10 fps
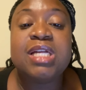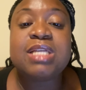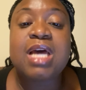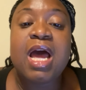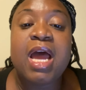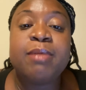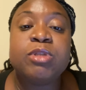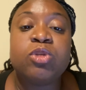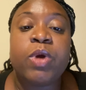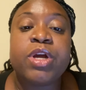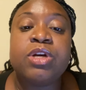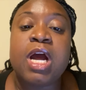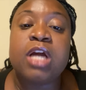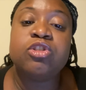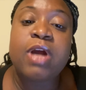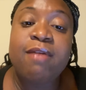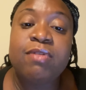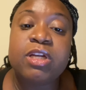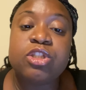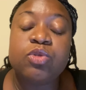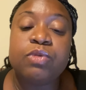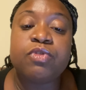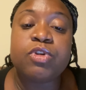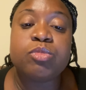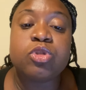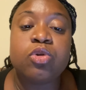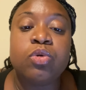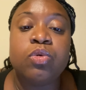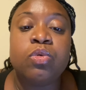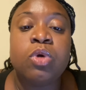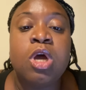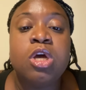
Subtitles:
time to where you're not traveling to and from school.